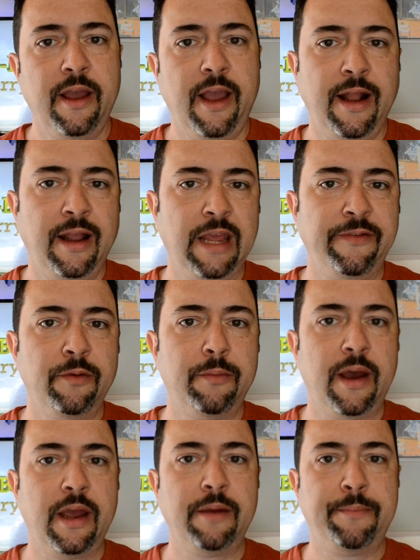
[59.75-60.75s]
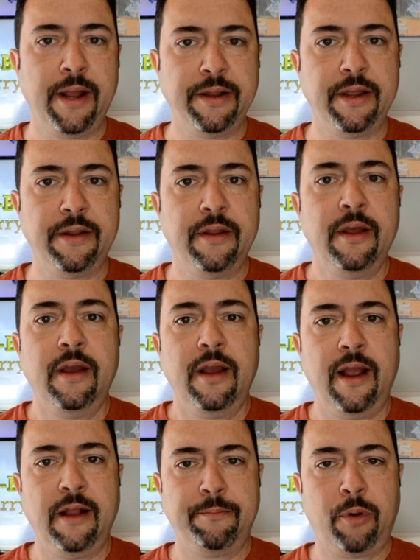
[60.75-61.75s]
and I give you my opinion
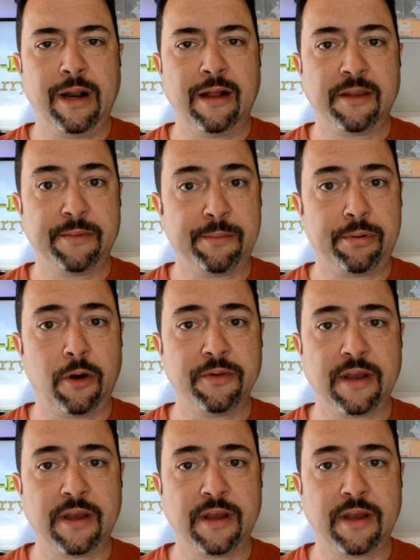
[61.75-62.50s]
and point out some of the pros